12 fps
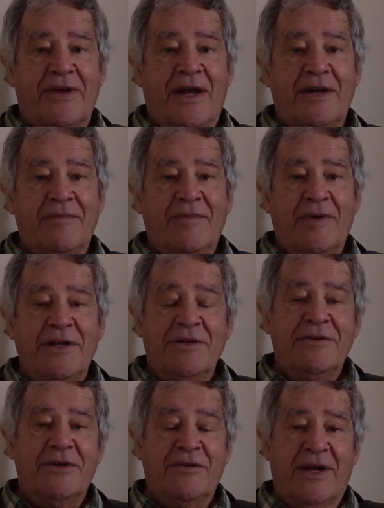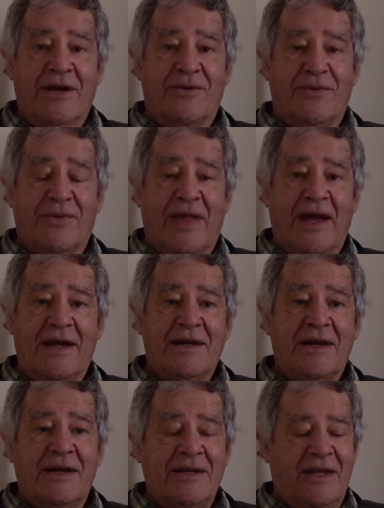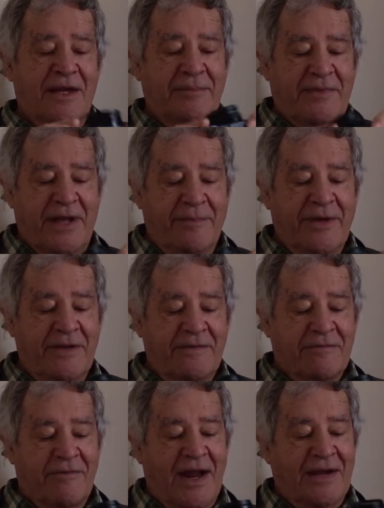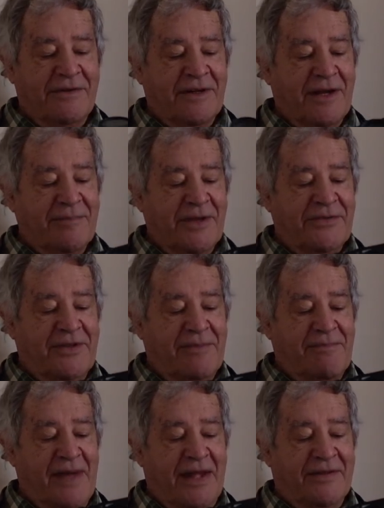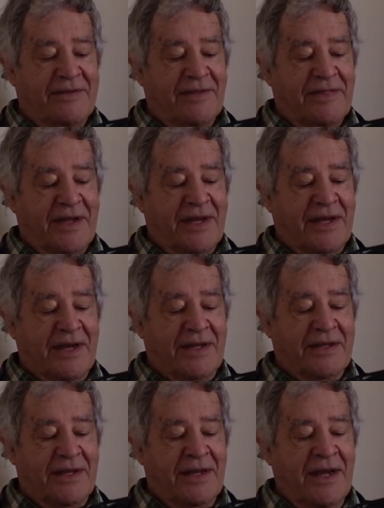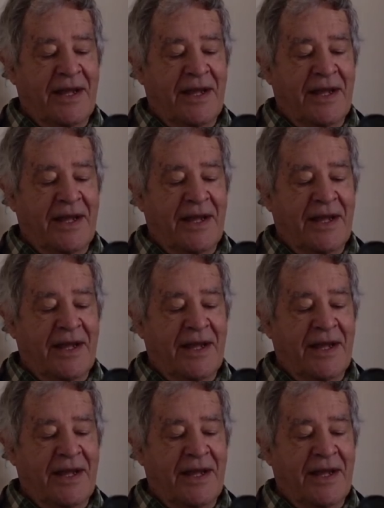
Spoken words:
And when you're doing all that, I'm coming round, I must admit, to thinking that